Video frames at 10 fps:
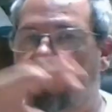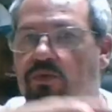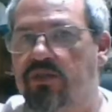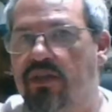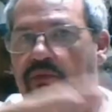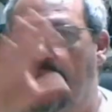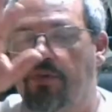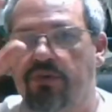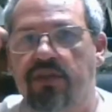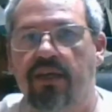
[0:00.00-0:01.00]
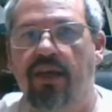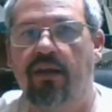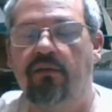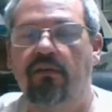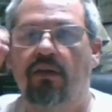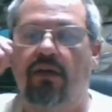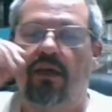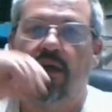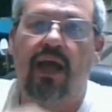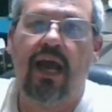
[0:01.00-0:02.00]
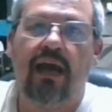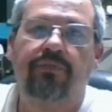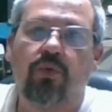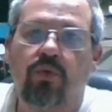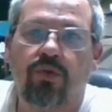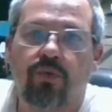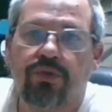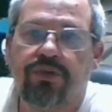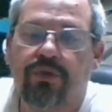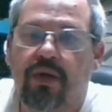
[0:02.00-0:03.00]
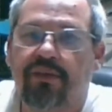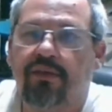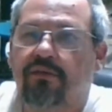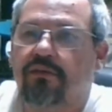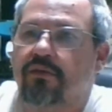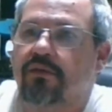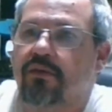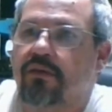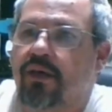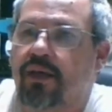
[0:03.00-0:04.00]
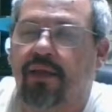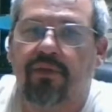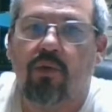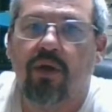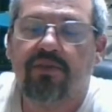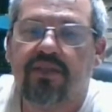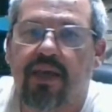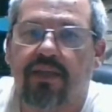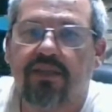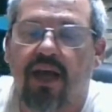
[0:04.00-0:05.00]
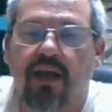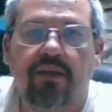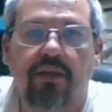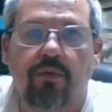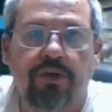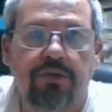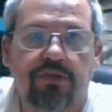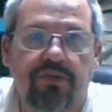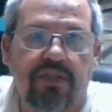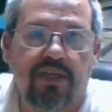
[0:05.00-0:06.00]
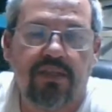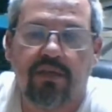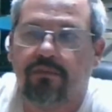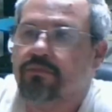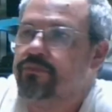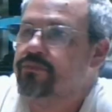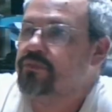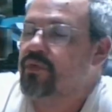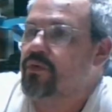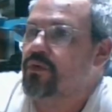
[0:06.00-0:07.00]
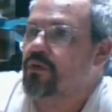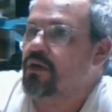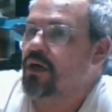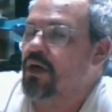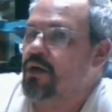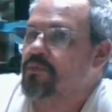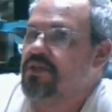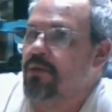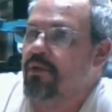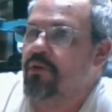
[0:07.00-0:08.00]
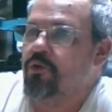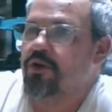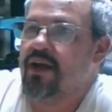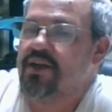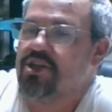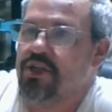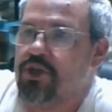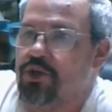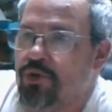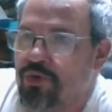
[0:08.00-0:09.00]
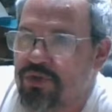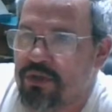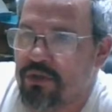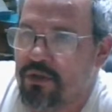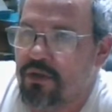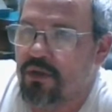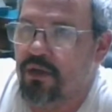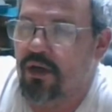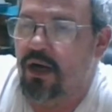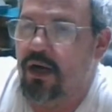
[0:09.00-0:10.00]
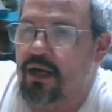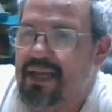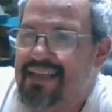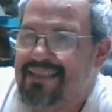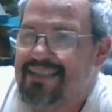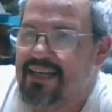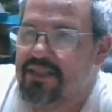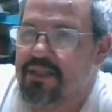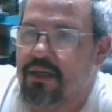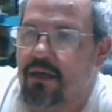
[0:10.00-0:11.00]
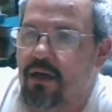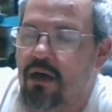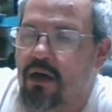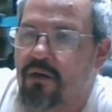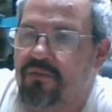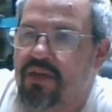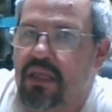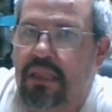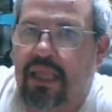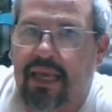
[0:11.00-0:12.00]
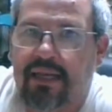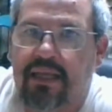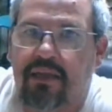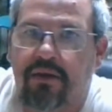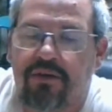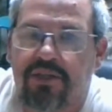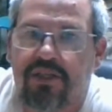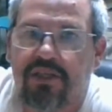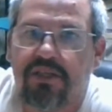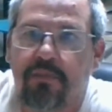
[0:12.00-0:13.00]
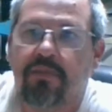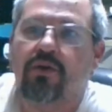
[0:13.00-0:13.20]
was never used again after World War II ended. Again, they went stateside and they were used for testing. Some of them were actually used in testing of the landing gear system